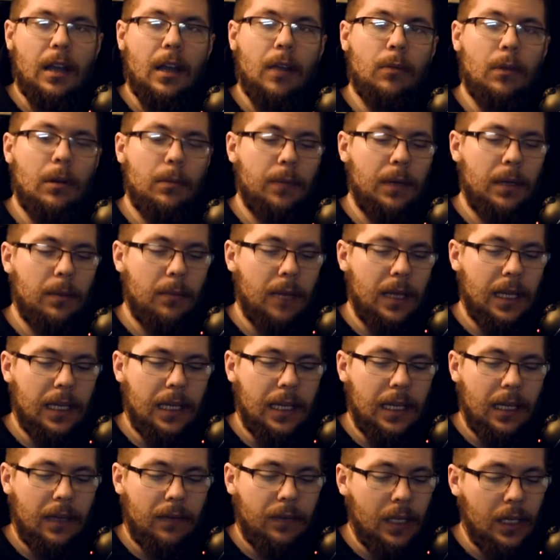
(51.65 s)
I will be
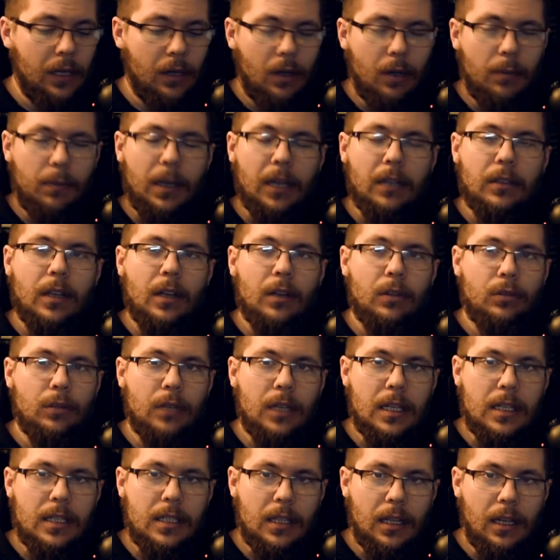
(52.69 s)
making a video about how to
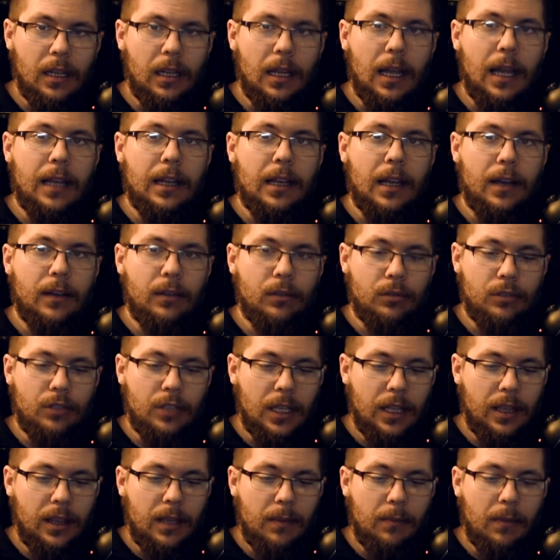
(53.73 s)
install and how to
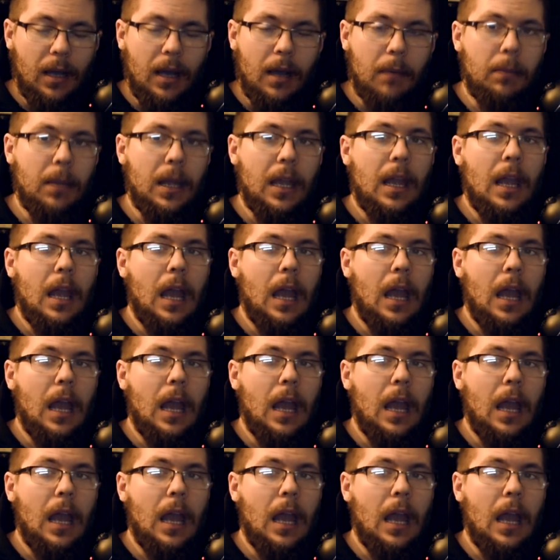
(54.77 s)
set them up,